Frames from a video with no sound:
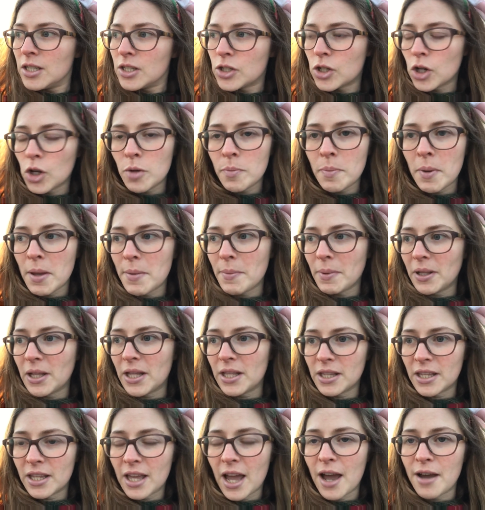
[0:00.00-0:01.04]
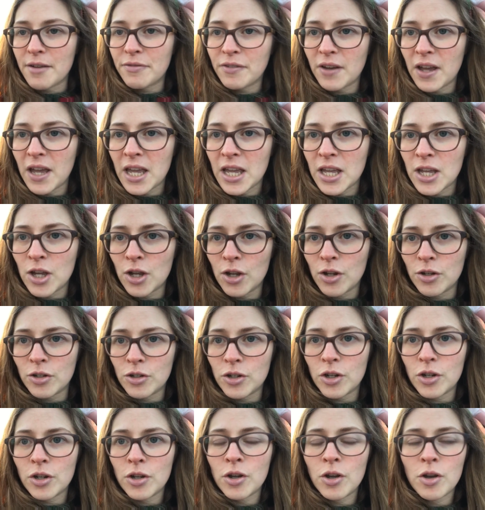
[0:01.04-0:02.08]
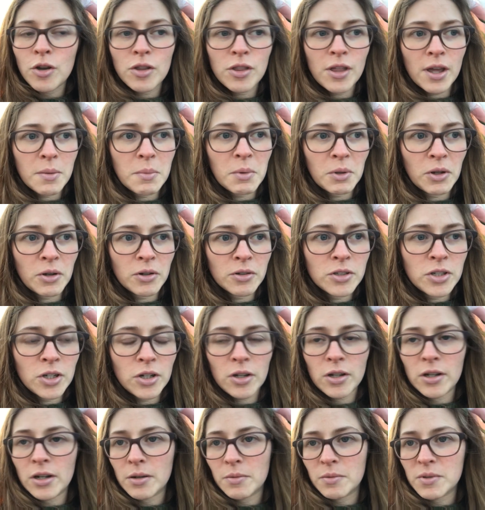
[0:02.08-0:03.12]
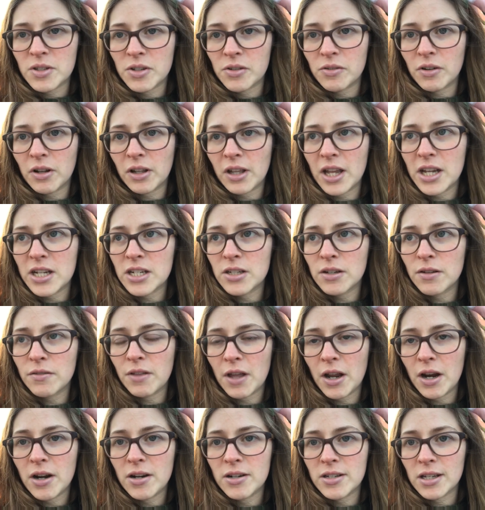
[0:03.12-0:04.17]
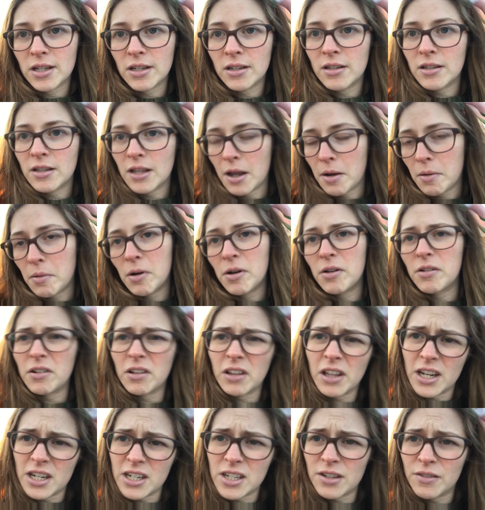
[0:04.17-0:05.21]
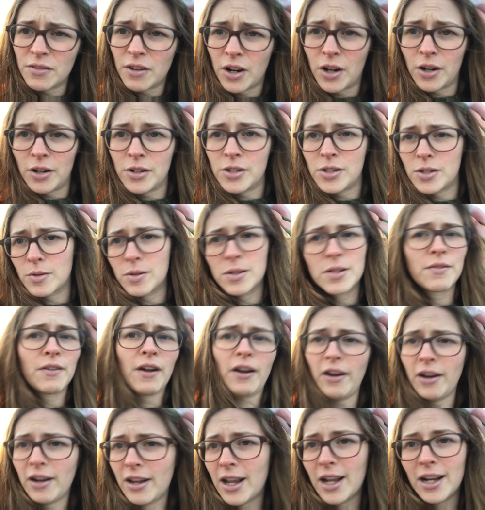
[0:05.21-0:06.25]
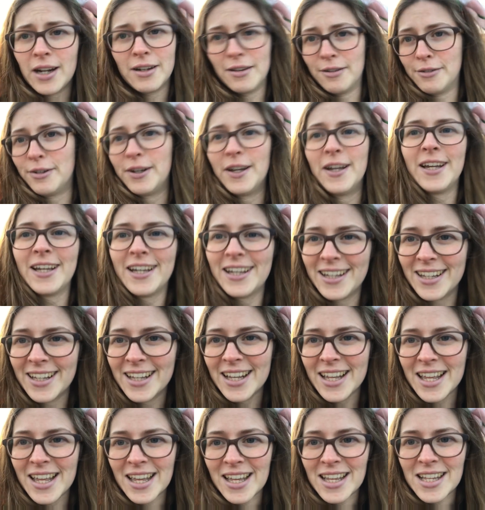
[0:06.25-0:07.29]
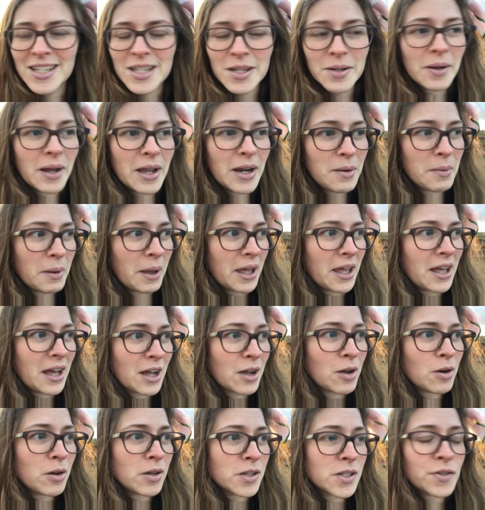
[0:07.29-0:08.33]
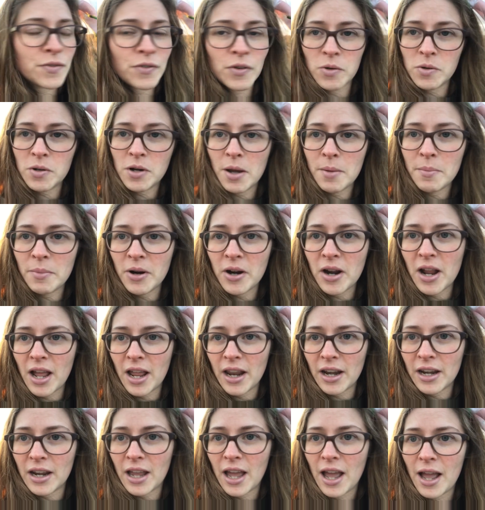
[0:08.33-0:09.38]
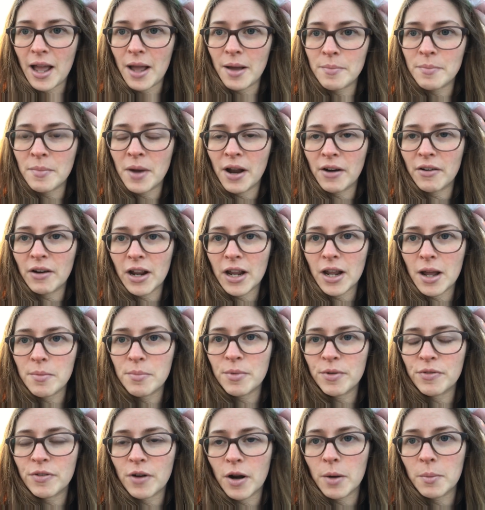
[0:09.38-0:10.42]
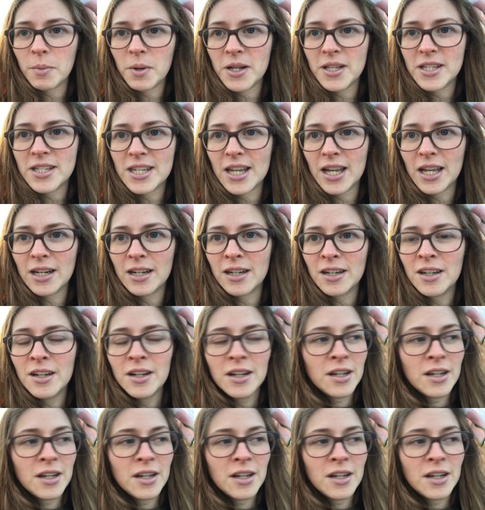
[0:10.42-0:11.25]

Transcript: two people in the cafe who knew who they belonged to, and it was a relation of theirs and they were a relation of ours, so it's a very kind of so anyway, I got his phone number and I rang up the farmer and said,